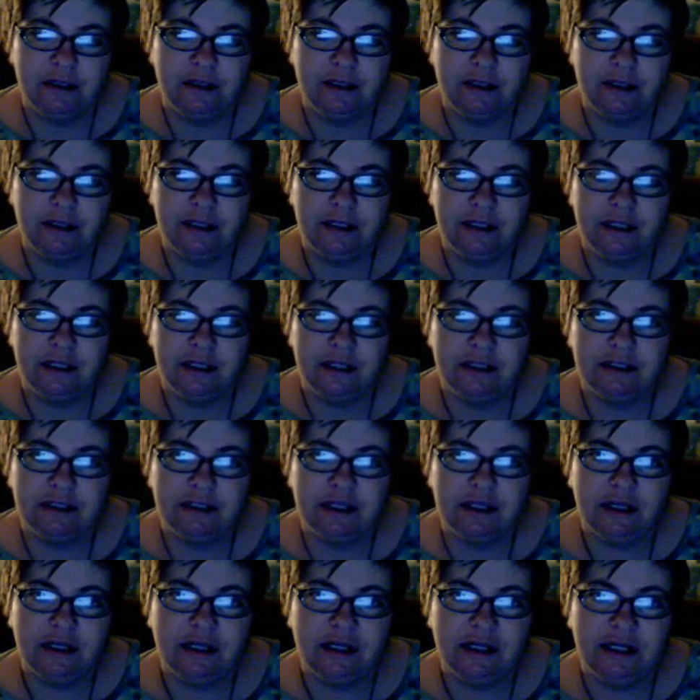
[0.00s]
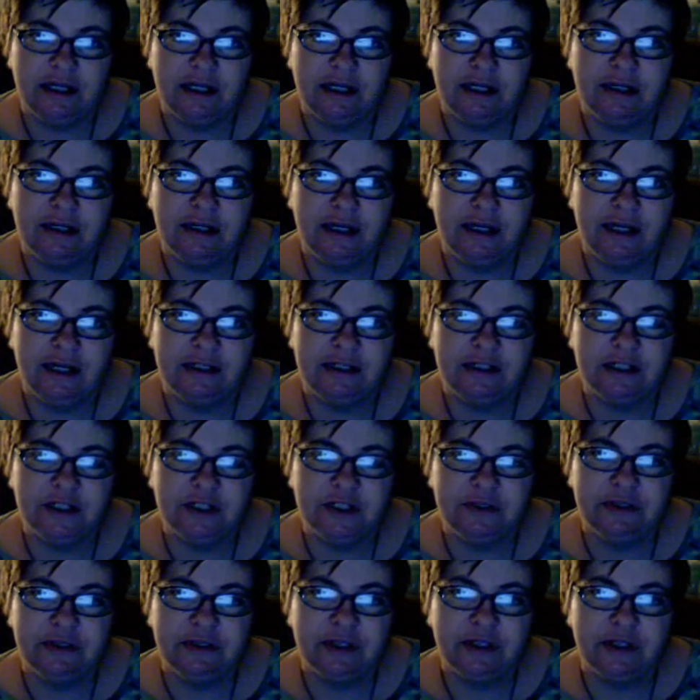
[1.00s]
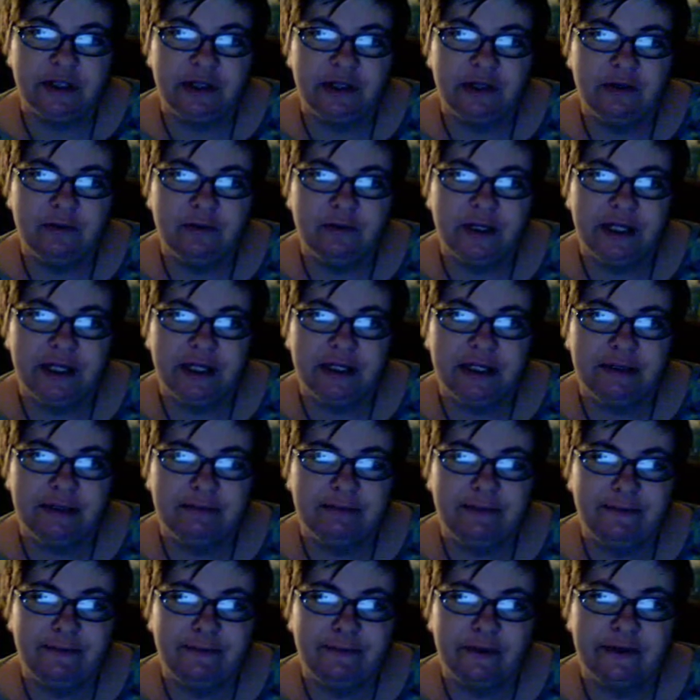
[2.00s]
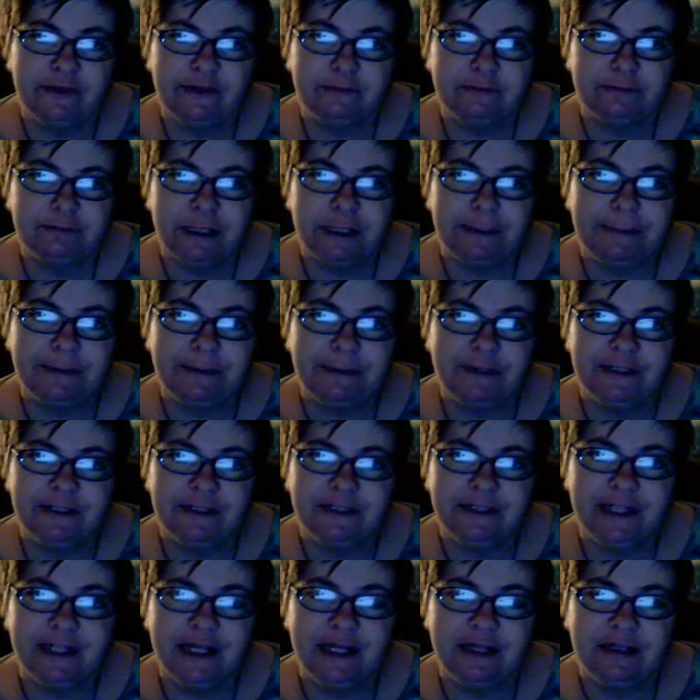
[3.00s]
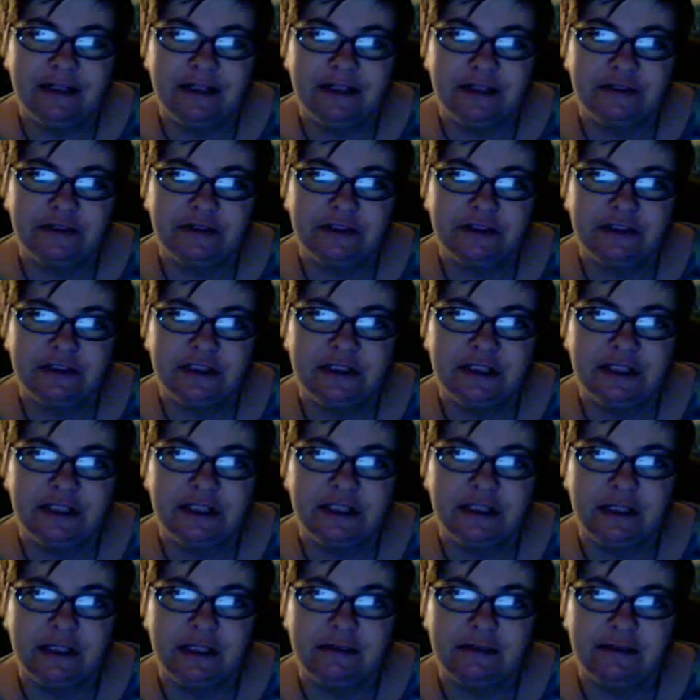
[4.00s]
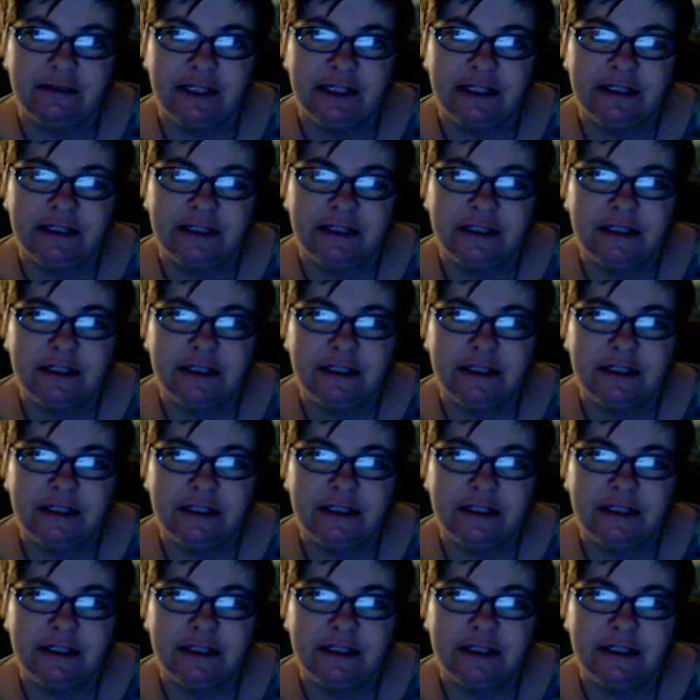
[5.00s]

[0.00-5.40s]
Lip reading: and I had to learn the hard way before I was properly diagnosed and all that